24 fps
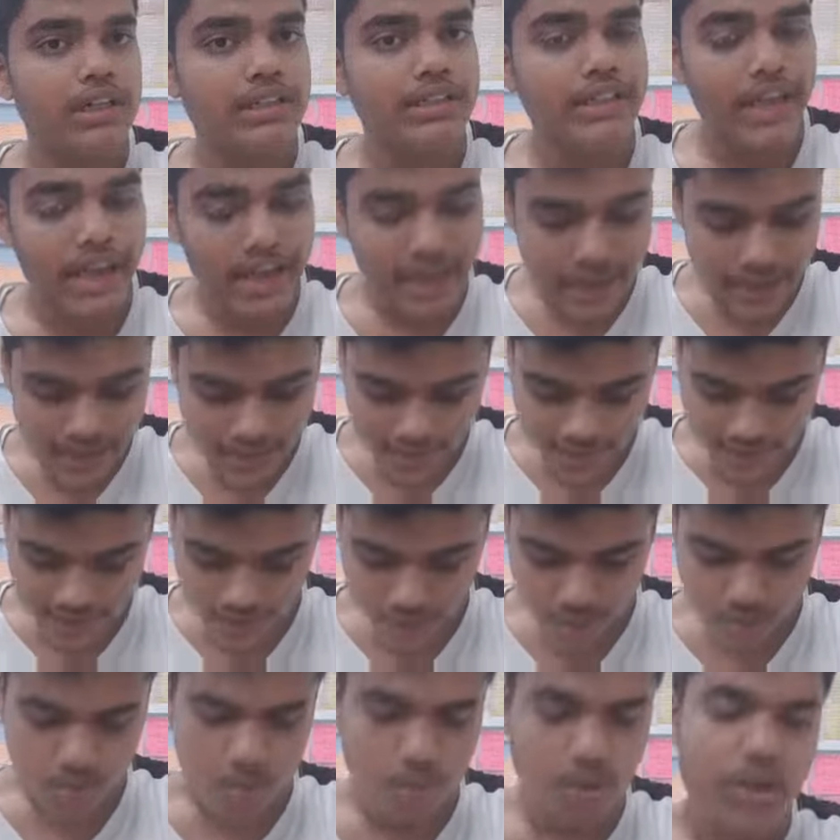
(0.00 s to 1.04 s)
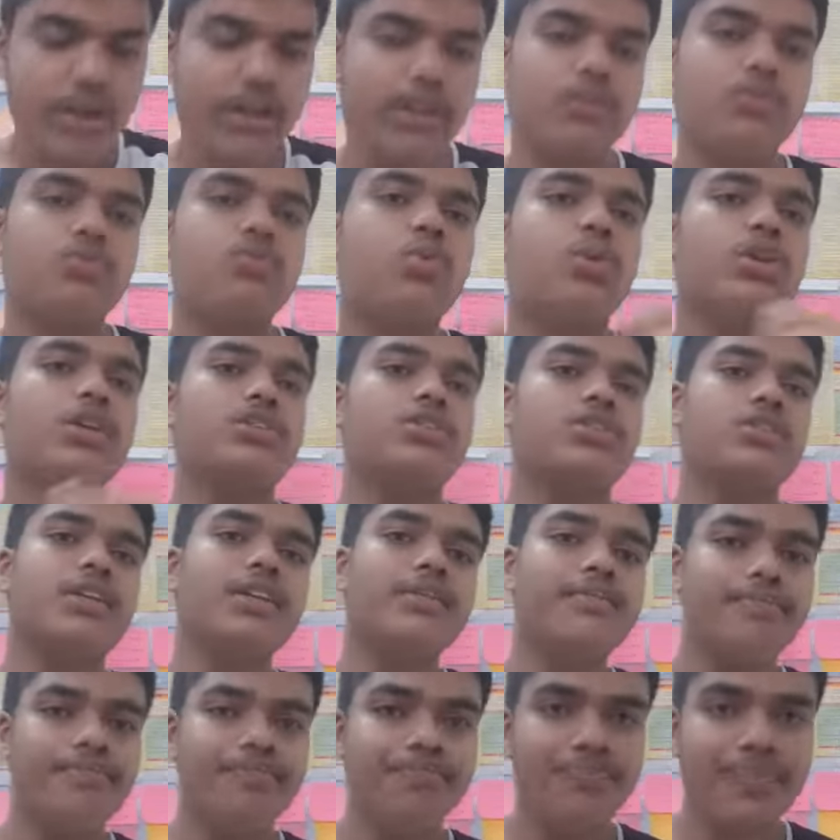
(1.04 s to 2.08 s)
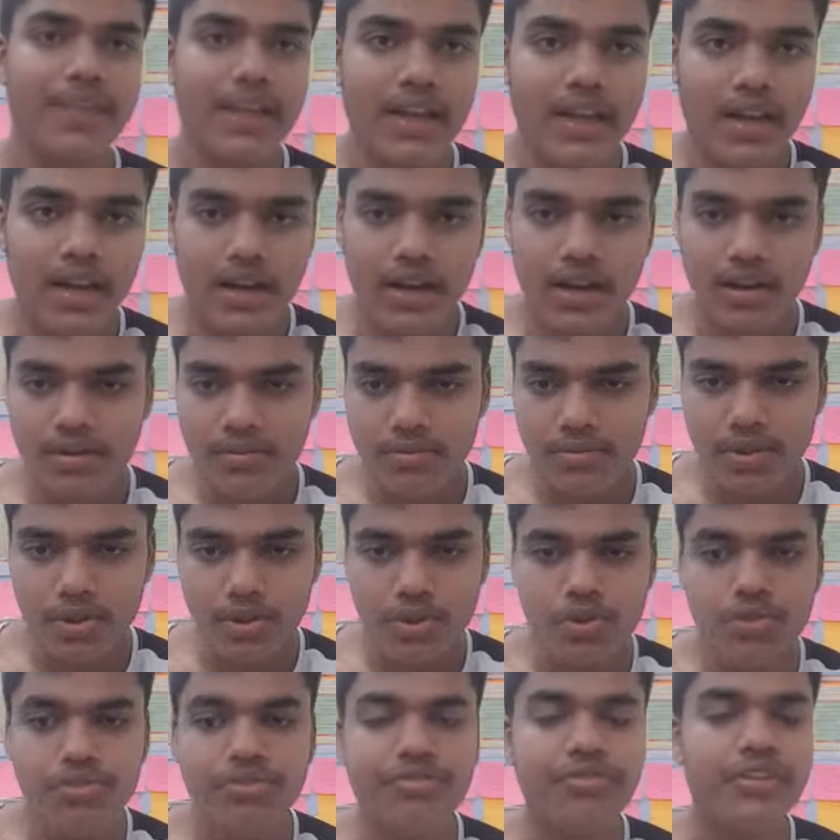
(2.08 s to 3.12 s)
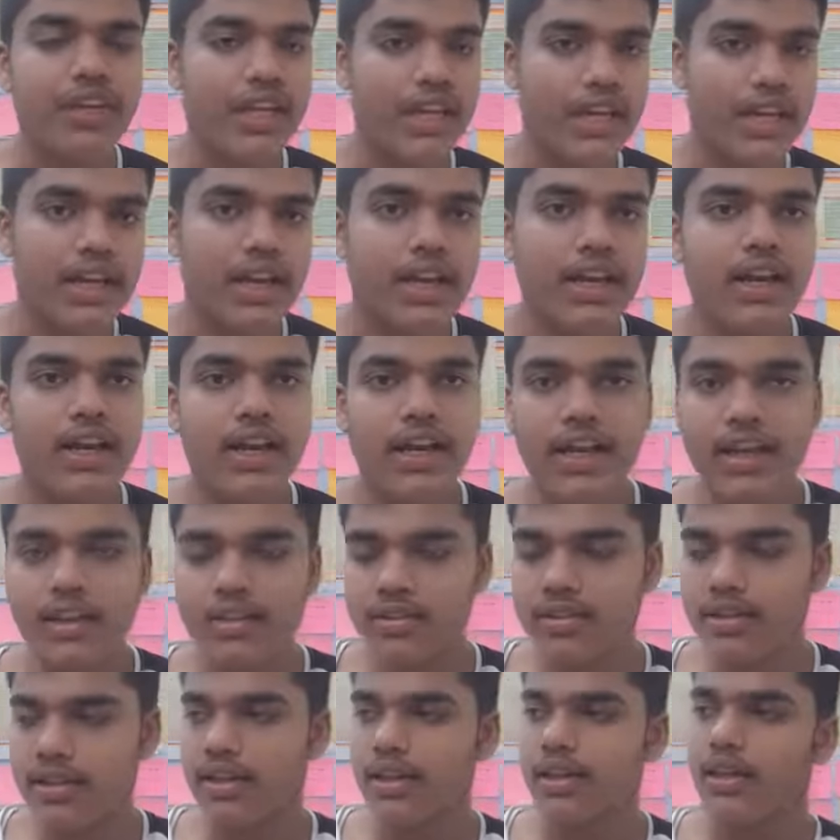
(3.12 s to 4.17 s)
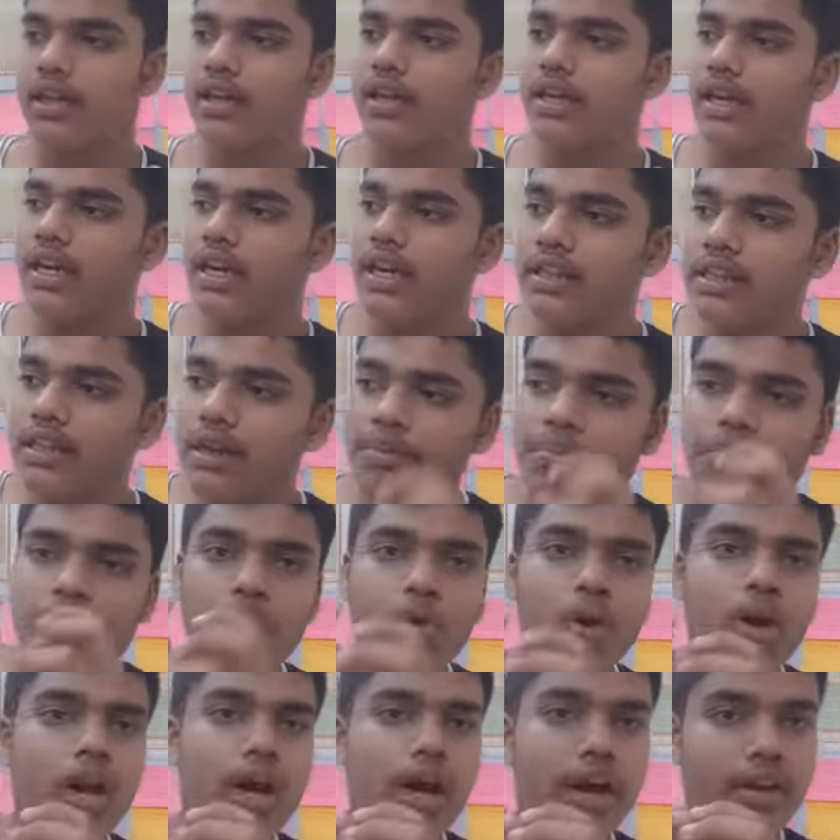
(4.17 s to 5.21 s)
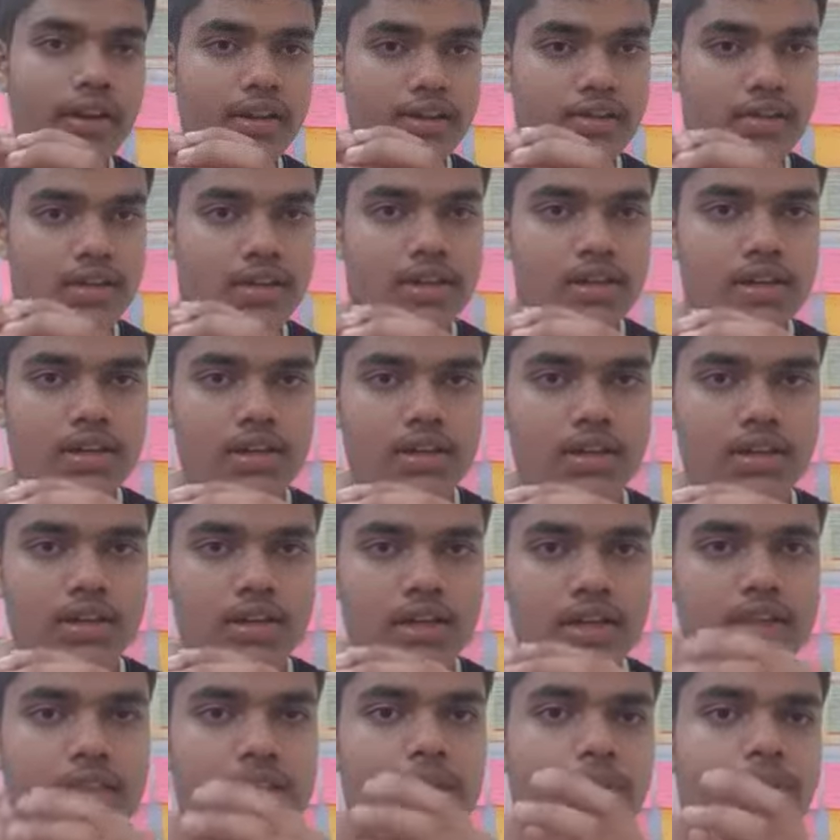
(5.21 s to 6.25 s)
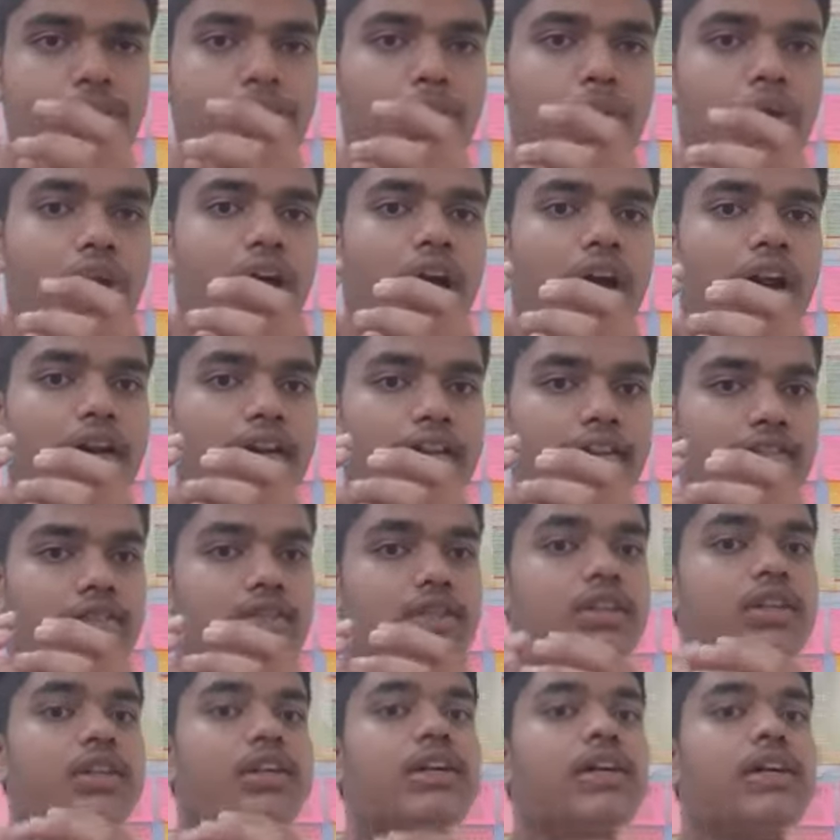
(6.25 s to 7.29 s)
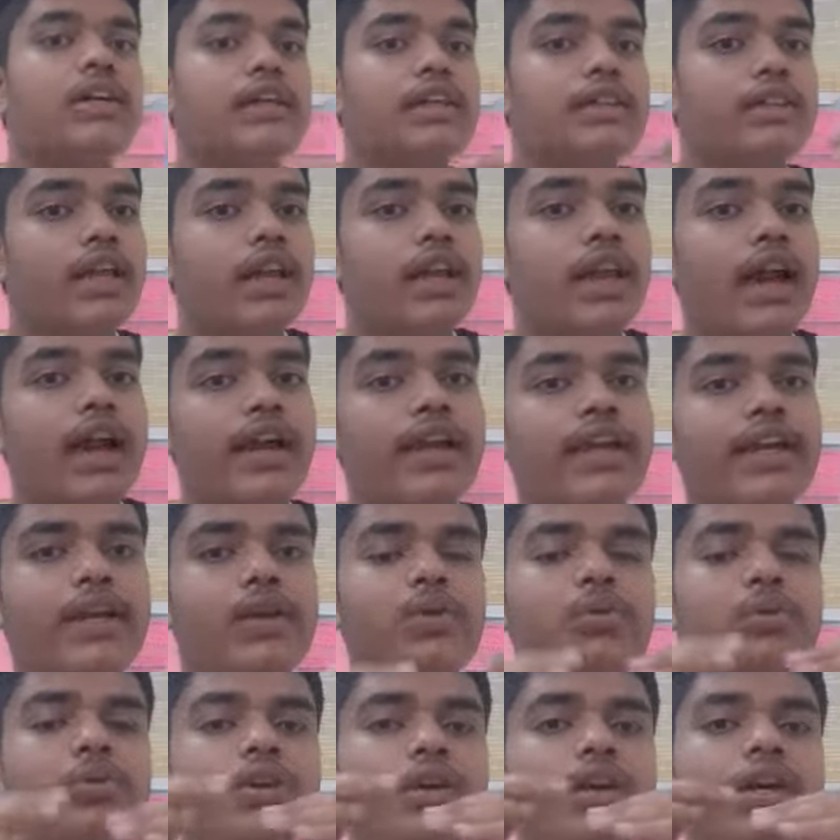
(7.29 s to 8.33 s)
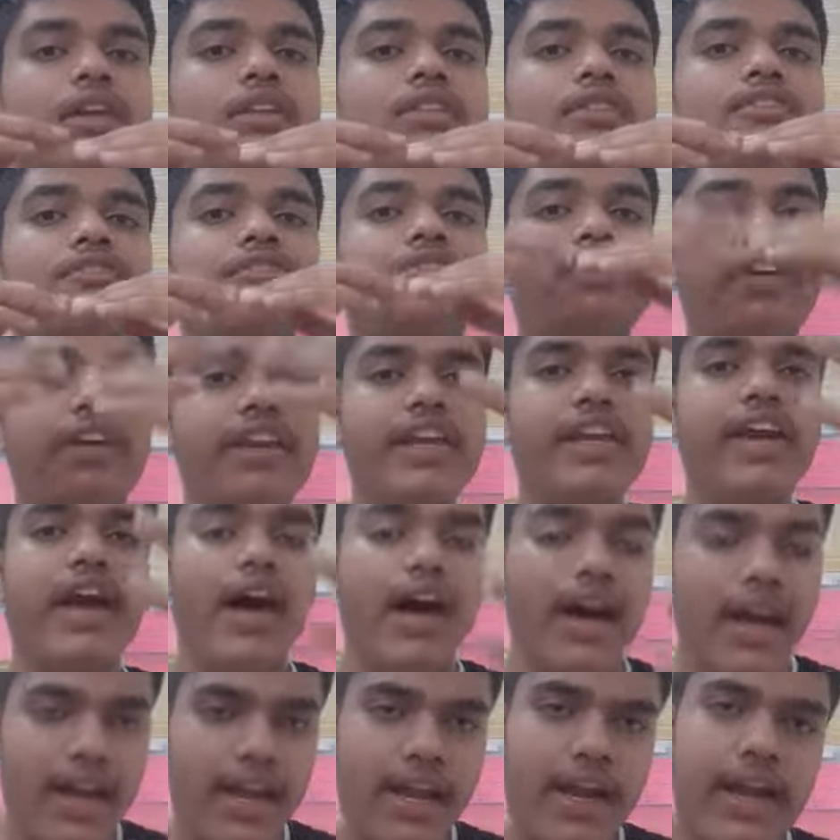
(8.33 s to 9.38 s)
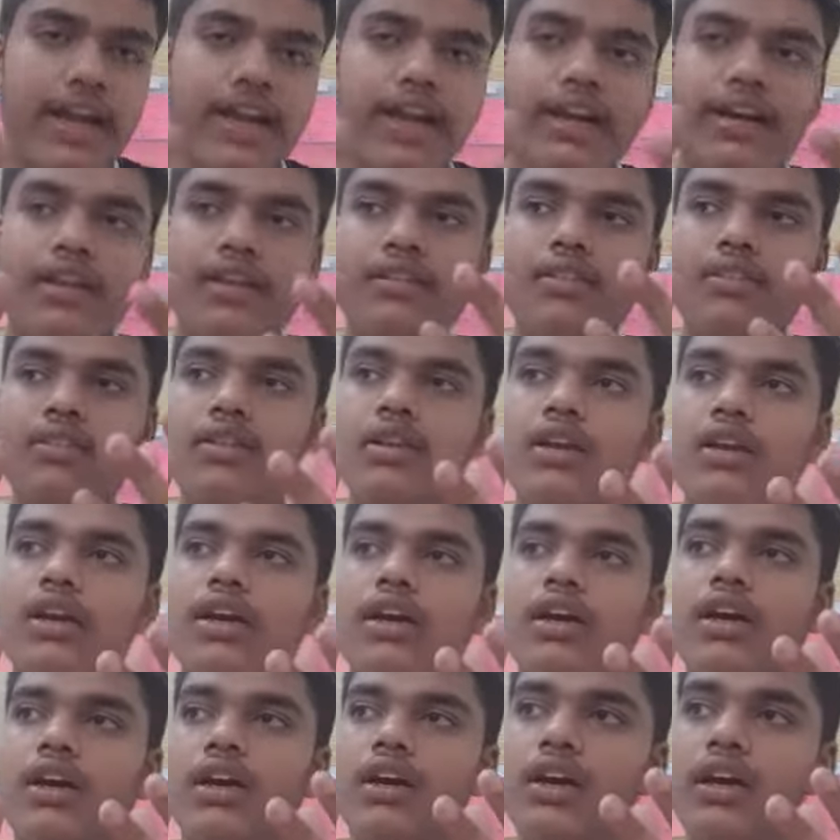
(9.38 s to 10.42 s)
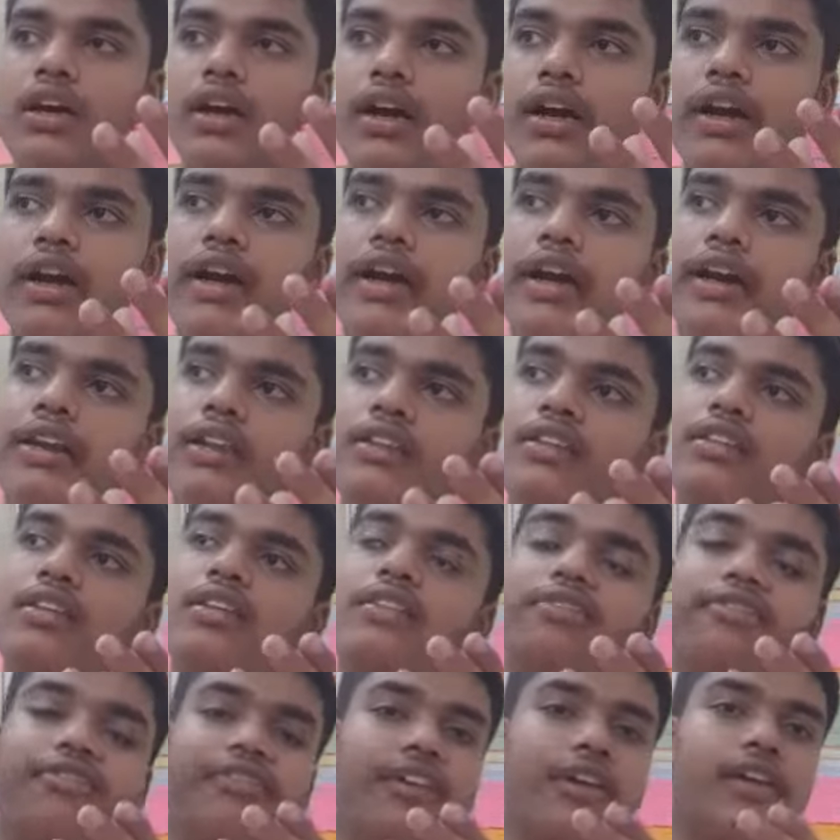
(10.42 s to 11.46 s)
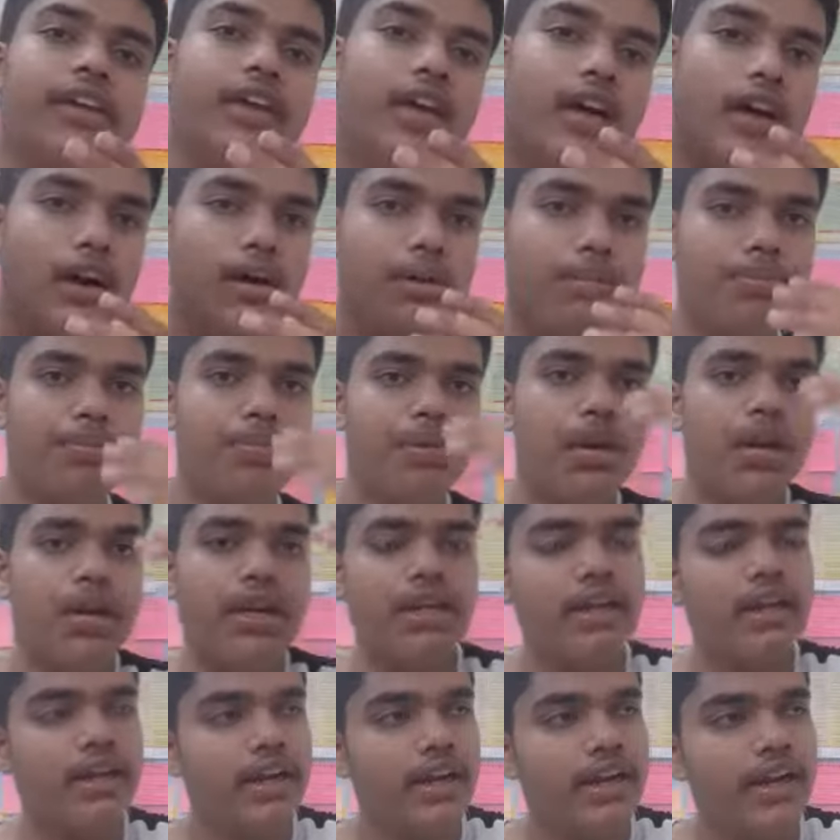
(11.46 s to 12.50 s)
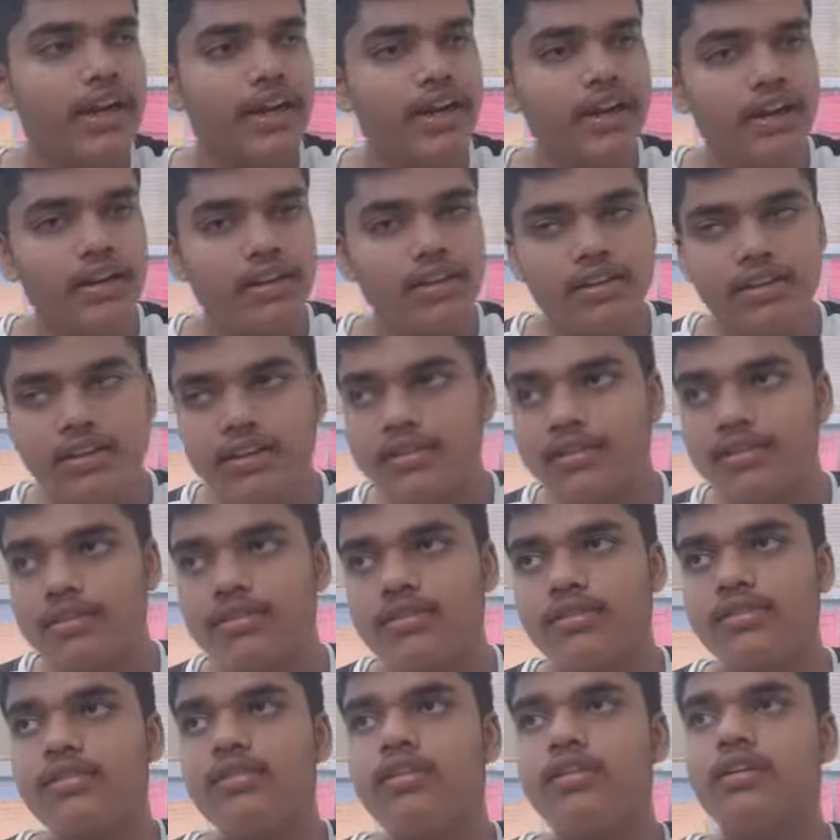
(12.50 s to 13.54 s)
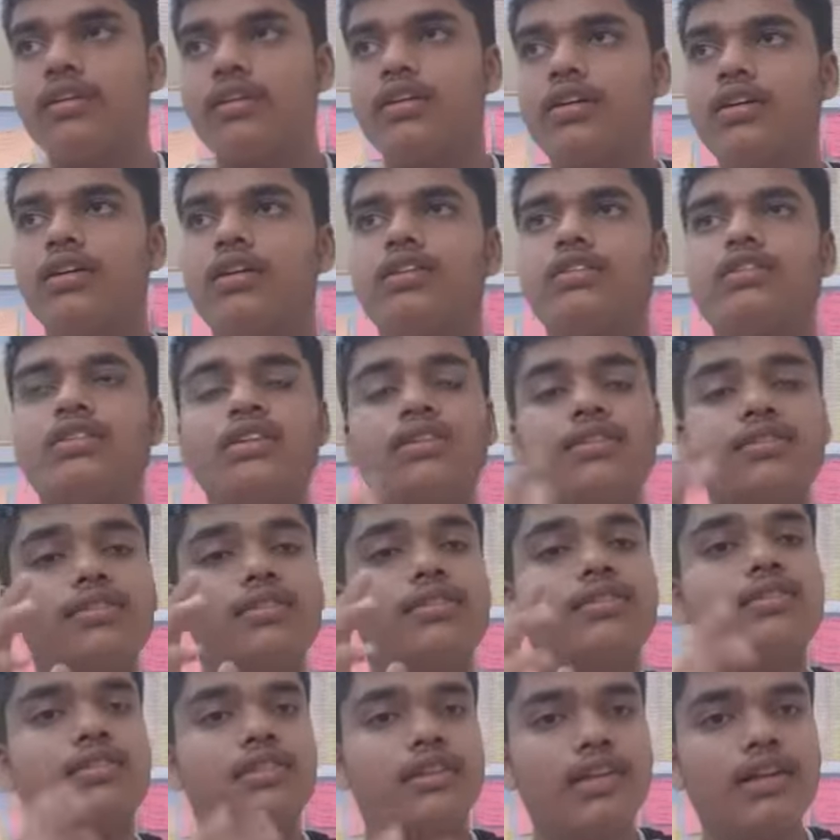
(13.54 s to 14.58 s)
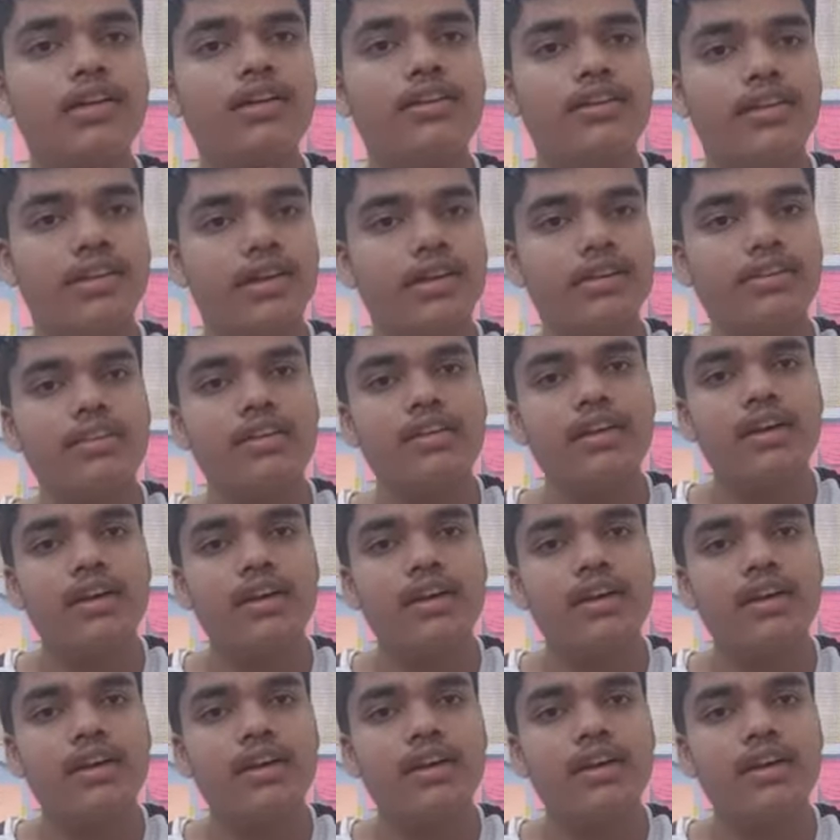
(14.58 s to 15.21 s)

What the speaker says: the less the solar insolation you feel. Like say in the polar region, the latitude is very high and it is in very up, like the sun rays